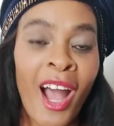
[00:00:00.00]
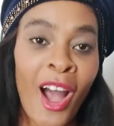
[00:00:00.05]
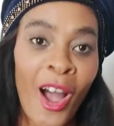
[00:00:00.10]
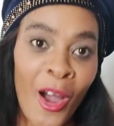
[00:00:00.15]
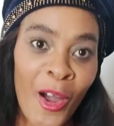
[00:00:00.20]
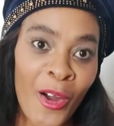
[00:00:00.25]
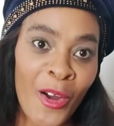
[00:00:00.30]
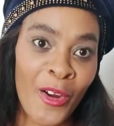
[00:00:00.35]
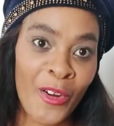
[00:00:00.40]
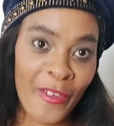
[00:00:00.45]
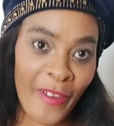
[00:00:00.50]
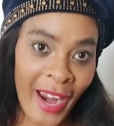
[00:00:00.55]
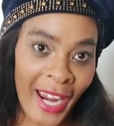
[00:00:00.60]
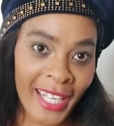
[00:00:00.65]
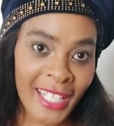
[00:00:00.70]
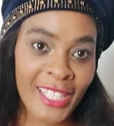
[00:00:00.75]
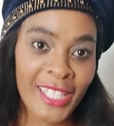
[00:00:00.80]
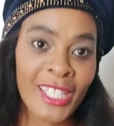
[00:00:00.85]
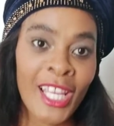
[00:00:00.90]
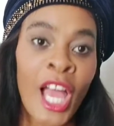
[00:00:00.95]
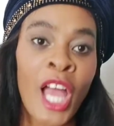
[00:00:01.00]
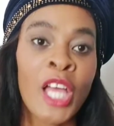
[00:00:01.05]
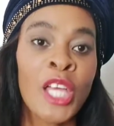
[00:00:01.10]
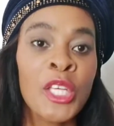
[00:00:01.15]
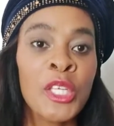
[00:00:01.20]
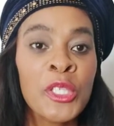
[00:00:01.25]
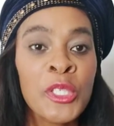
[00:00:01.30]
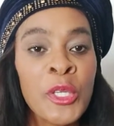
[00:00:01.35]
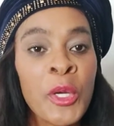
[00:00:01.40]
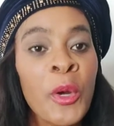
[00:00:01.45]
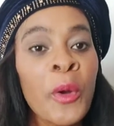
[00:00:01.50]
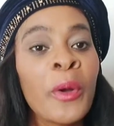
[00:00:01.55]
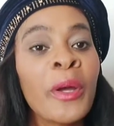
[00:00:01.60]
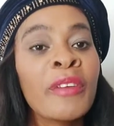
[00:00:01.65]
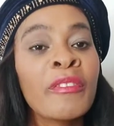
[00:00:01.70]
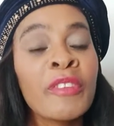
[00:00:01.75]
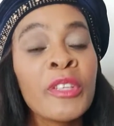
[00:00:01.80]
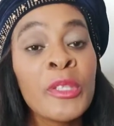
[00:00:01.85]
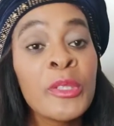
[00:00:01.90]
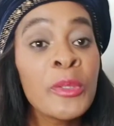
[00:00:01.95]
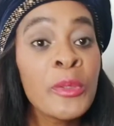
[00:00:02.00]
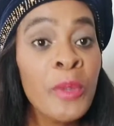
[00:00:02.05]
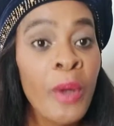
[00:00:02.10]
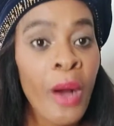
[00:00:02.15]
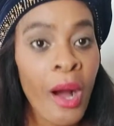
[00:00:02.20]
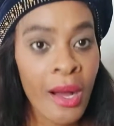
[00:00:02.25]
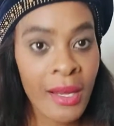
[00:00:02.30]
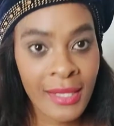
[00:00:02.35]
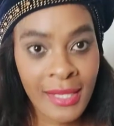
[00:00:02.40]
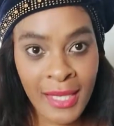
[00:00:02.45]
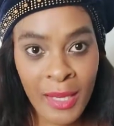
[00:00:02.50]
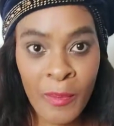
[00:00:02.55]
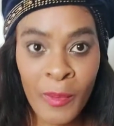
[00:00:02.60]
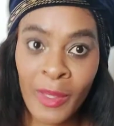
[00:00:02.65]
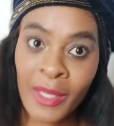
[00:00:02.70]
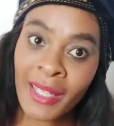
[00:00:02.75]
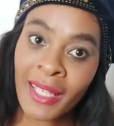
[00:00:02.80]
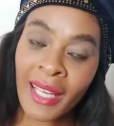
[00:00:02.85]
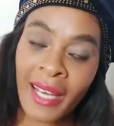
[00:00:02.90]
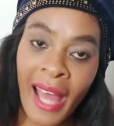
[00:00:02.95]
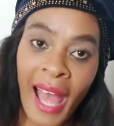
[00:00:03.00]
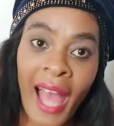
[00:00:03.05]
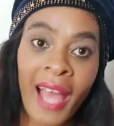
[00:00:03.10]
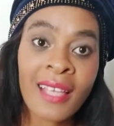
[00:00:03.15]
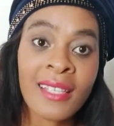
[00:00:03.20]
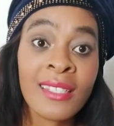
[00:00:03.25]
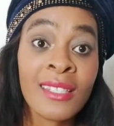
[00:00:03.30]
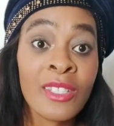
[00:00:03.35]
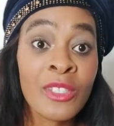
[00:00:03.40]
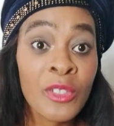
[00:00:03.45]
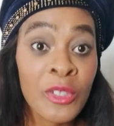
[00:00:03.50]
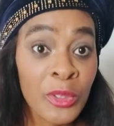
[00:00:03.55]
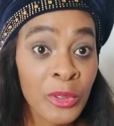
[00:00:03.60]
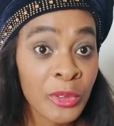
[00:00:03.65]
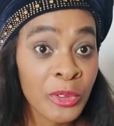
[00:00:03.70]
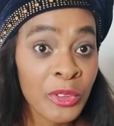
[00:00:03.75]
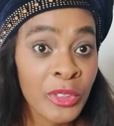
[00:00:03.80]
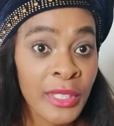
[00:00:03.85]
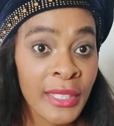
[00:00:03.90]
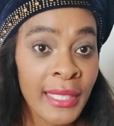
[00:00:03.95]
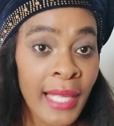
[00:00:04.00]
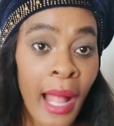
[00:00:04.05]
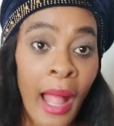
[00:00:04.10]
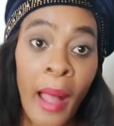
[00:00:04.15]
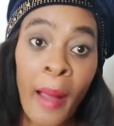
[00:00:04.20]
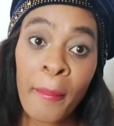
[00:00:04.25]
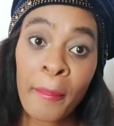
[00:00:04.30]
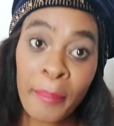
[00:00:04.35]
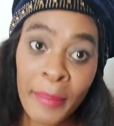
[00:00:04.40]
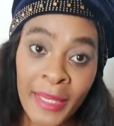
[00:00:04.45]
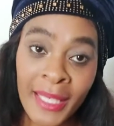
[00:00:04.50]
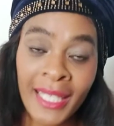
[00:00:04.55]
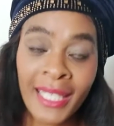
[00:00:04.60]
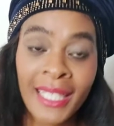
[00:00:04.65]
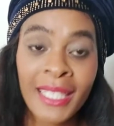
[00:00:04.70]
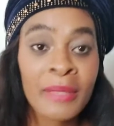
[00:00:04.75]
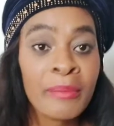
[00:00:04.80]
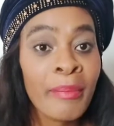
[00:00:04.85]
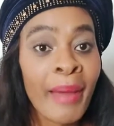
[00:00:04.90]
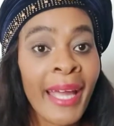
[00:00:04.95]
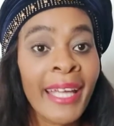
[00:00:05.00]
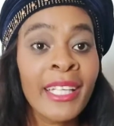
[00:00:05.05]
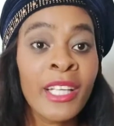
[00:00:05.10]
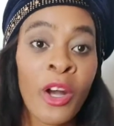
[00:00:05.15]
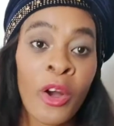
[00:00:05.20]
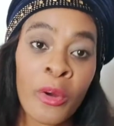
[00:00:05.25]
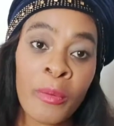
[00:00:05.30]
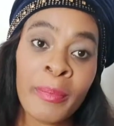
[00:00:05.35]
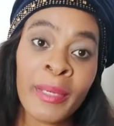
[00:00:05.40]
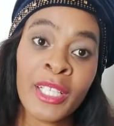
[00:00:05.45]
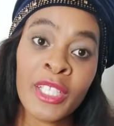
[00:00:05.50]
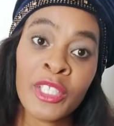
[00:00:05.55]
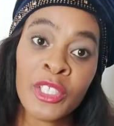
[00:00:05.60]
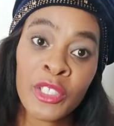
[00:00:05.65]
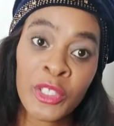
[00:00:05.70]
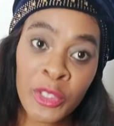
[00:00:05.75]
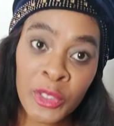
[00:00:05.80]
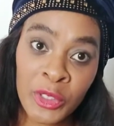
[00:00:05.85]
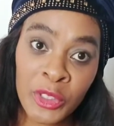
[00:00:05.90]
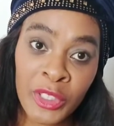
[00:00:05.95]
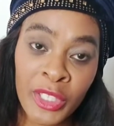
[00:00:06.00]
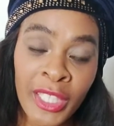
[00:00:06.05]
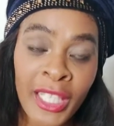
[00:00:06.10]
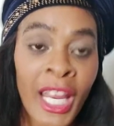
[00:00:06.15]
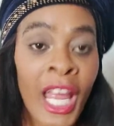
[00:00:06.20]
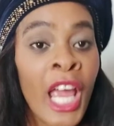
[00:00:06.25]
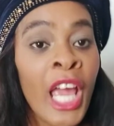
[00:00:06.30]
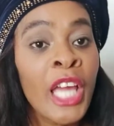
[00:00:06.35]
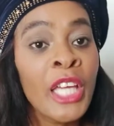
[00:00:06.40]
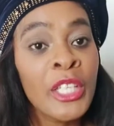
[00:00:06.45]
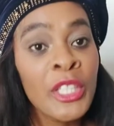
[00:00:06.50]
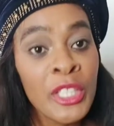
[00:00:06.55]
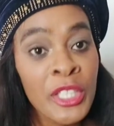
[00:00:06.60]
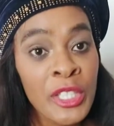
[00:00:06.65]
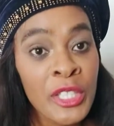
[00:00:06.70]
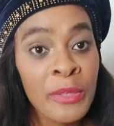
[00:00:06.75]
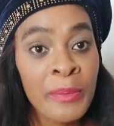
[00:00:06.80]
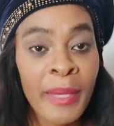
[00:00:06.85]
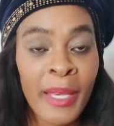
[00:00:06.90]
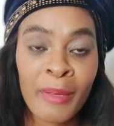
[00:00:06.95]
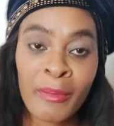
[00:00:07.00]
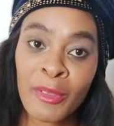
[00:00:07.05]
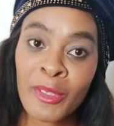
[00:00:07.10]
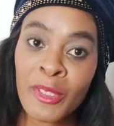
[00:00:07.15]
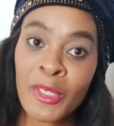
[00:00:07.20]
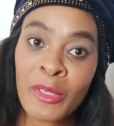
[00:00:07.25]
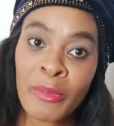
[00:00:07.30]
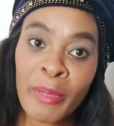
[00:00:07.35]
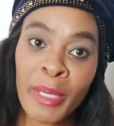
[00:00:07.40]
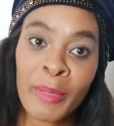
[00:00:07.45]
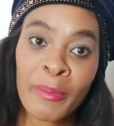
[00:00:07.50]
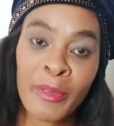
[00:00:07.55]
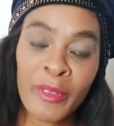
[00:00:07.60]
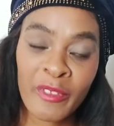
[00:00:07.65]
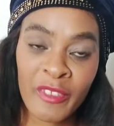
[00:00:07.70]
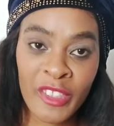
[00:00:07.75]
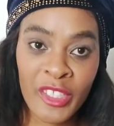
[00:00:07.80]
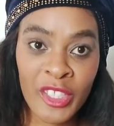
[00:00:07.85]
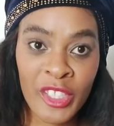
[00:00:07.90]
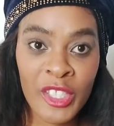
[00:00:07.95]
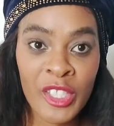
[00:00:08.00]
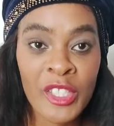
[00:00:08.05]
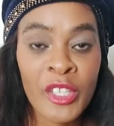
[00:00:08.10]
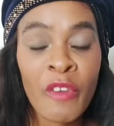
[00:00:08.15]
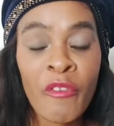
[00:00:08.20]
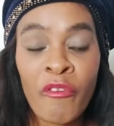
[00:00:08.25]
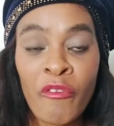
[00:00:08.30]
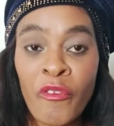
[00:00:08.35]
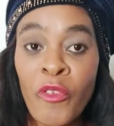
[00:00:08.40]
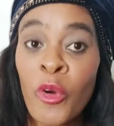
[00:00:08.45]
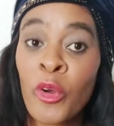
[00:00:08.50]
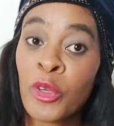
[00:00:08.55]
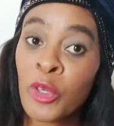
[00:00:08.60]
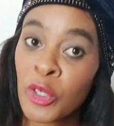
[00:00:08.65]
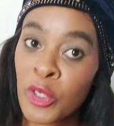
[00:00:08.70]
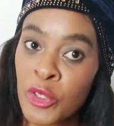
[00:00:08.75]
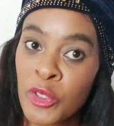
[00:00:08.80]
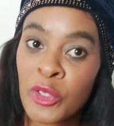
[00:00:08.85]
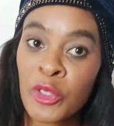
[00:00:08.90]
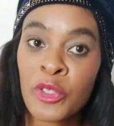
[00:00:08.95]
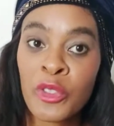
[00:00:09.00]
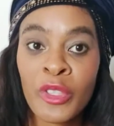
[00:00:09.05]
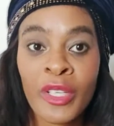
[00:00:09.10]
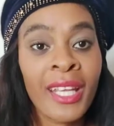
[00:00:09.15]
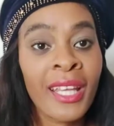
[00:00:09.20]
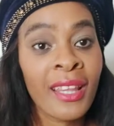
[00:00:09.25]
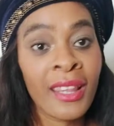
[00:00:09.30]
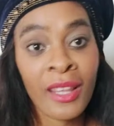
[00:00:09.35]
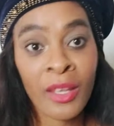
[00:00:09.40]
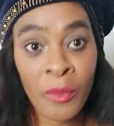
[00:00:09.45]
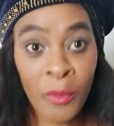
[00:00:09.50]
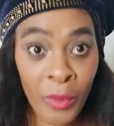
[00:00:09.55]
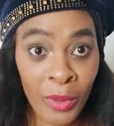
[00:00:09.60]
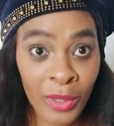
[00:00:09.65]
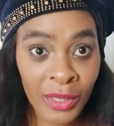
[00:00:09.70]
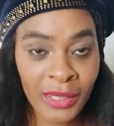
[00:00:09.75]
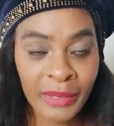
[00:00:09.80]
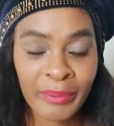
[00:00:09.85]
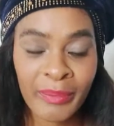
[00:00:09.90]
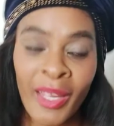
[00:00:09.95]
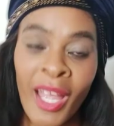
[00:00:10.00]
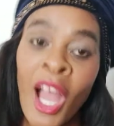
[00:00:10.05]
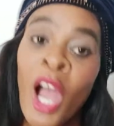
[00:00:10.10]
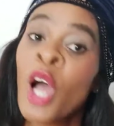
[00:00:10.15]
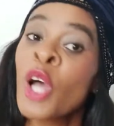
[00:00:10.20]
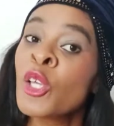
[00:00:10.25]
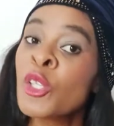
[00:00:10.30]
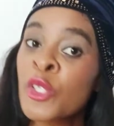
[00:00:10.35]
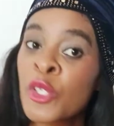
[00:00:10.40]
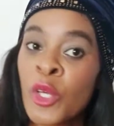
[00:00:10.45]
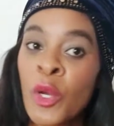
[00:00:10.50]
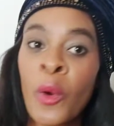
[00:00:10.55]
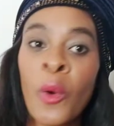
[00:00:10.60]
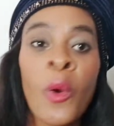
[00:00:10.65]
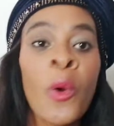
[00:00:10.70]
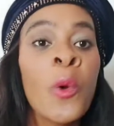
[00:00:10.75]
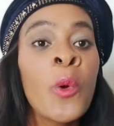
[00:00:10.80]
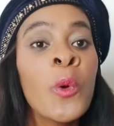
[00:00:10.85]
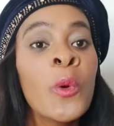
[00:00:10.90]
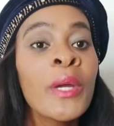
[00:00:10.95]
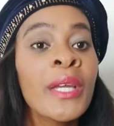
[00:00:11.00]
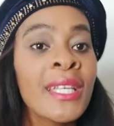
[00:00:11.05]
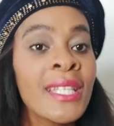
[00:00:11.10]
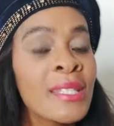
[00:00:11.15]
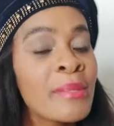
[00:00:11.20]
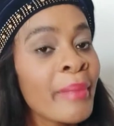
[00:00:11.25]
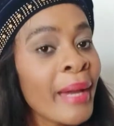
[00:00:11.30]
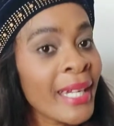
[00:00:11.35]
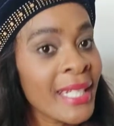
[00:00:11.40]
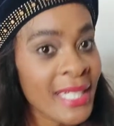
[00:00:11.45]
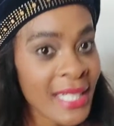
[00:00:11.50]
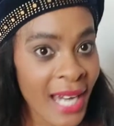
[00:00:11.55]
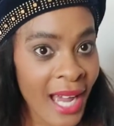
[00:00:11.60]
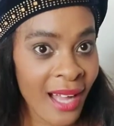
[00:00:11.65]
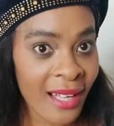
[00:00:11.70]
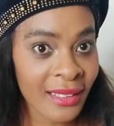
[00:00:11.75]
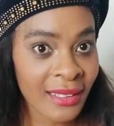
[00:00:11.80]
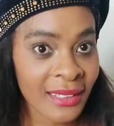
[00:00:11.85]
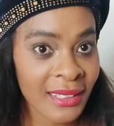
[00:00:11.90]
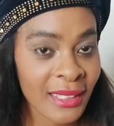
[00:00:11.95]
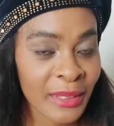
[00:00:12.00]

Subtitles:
All right, so if you are someone that has children, be it minor or major children, you need to be able to make provisions for your children in the will. So, who is my child?